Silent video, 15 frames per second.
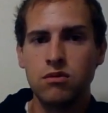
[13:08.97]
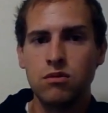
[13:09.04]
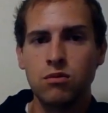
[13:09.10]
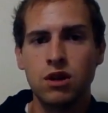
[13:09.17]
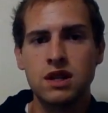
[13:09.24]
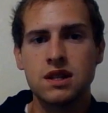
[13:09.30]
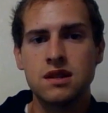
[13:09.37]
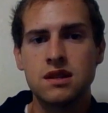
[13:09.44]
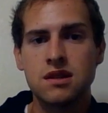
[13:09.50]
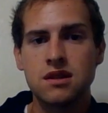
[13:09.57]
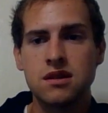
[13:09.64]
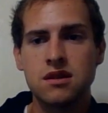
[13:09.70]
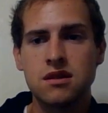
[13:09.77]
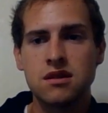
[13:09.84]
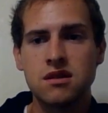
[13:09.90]

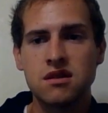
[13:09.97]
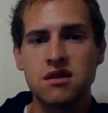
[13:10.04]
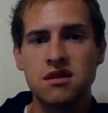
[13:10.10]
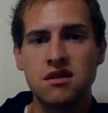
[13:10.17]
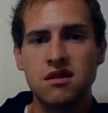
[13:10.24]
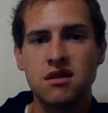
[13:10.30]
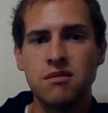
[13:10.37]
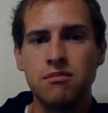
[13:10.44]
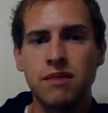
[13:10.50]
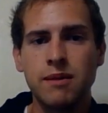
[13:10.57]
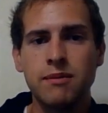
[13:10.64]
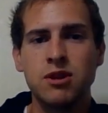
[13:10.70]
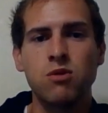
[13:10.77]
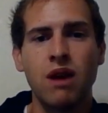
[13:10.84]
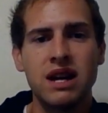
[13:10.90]
once,
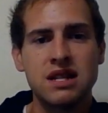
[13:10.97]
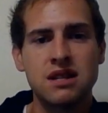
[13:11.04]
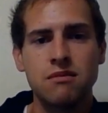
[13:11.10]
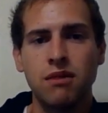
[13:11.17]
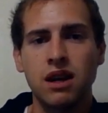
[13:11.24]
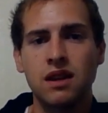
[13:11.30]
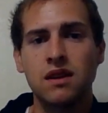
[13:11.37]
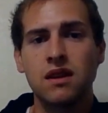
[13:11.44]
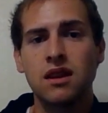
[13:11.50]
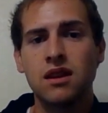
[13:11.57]
maybe twice a month,